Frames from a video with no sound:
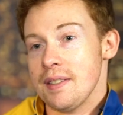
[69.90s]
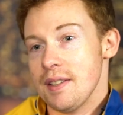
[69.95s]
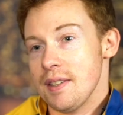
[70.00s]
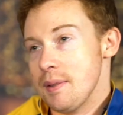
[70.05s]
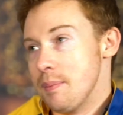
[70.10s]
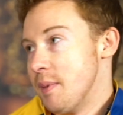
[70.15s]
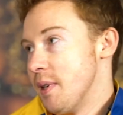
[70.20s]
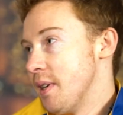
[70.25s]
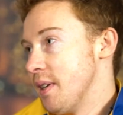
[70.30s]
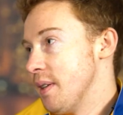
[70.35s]

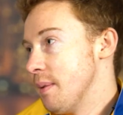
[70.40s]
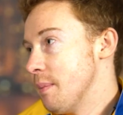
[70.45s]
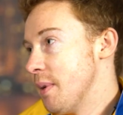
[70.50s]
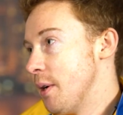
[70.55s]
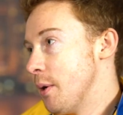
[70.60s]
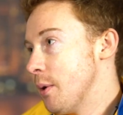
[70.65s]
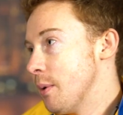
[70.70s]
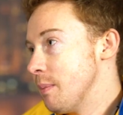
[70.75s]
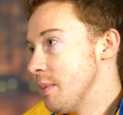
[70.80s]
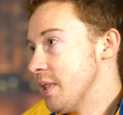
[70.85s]
that's
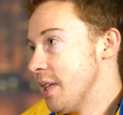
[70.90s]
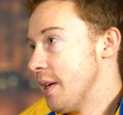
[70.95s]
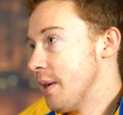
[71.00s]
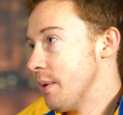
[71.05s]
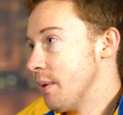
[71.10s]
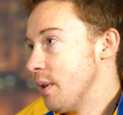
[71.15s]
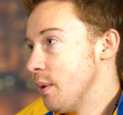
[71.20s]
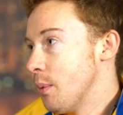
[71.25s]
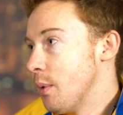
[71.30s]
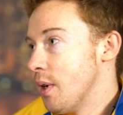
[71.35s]
my
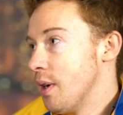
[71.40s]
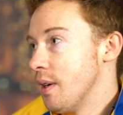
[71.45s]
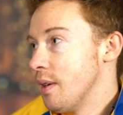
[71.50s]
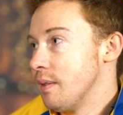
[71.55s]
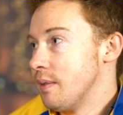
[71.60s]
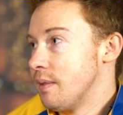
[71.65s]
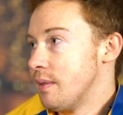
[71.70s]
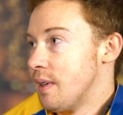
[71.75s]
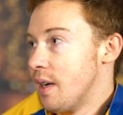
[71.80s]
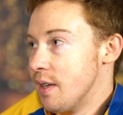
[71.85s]
hometown and
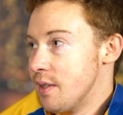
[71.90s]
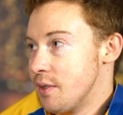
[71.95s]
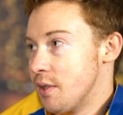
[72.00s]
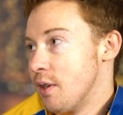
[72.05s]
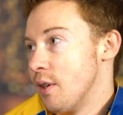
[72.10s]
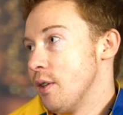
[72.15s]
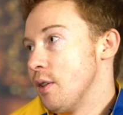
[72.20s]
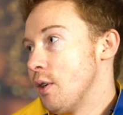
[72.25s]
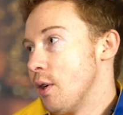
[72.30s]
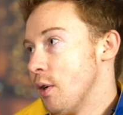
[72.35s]
where I
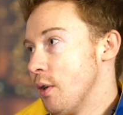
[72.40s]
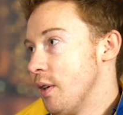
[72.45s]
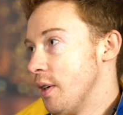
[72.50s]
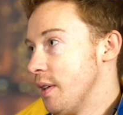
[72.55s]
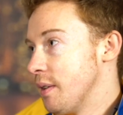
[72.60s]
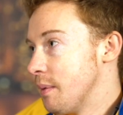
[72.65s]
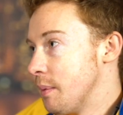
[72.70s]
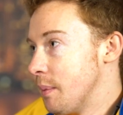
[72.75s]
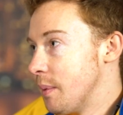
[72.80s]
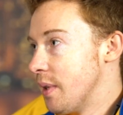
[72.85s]
started
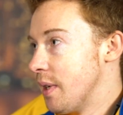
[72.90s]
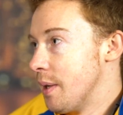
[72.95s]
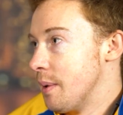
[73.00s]
curling when